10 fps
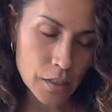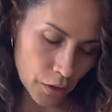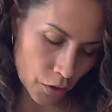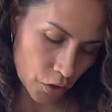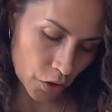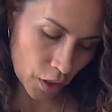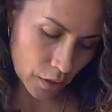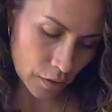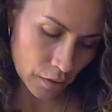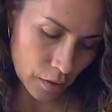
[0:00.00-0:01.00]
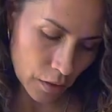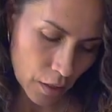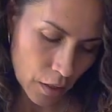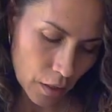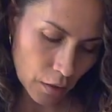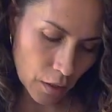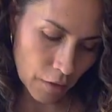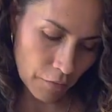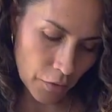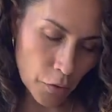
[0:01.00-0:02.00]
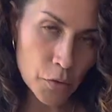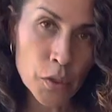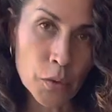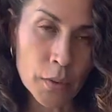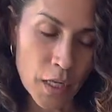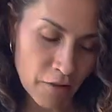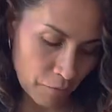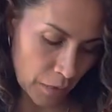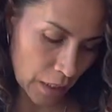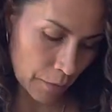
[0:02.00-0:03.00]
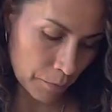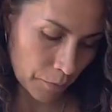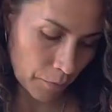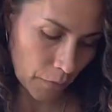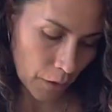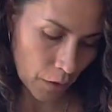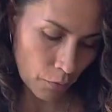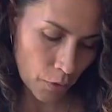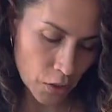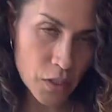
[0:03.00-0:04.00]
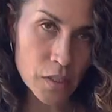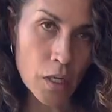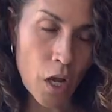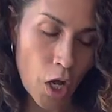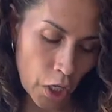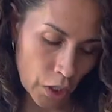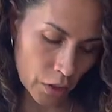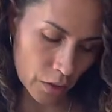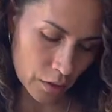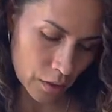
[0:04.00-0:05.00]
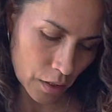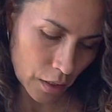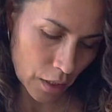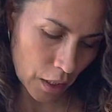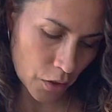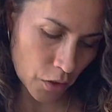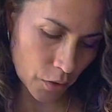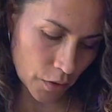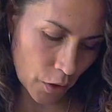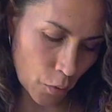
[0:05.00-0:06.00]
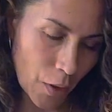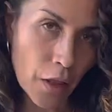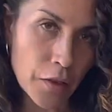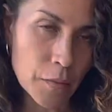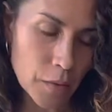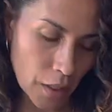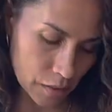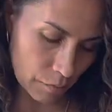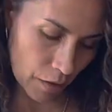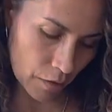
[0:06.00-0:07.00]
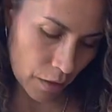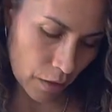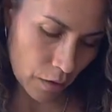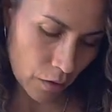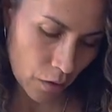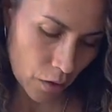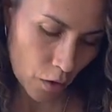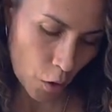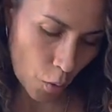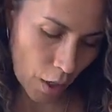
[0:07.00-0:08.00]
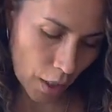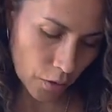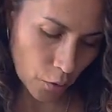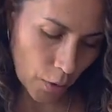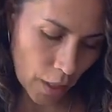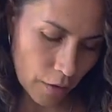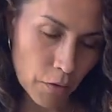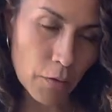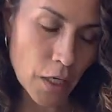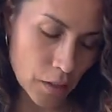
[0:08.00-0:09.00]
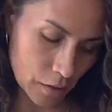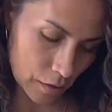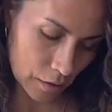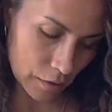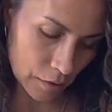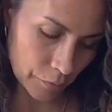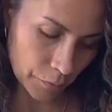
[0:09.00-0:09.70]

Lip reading: that are just, love those who love me, riches and honor, enduring wealth and prosperity, walk in the way of the righteousness,